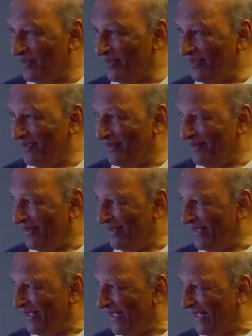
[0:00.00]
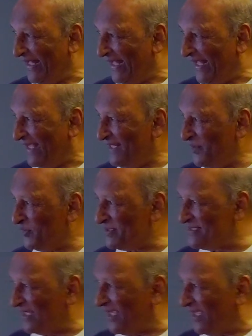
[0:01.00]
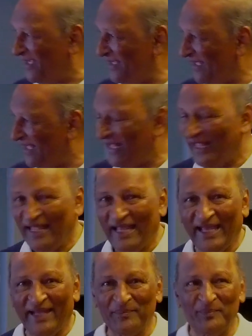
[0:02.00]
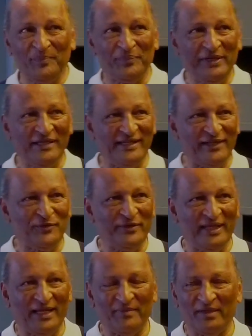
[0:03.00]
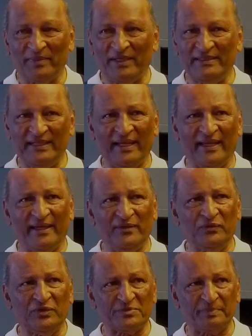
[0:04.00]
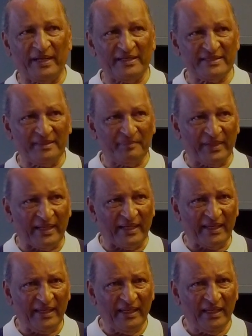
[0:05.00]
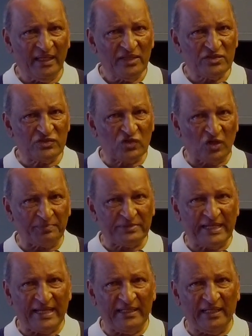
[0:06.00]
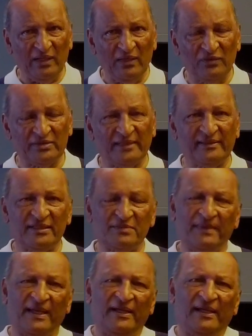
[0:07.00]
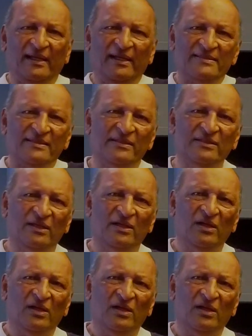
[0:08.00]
and he was singing and preaching to them, and my dad, who was passing by, stopped and he looked at this man and he listened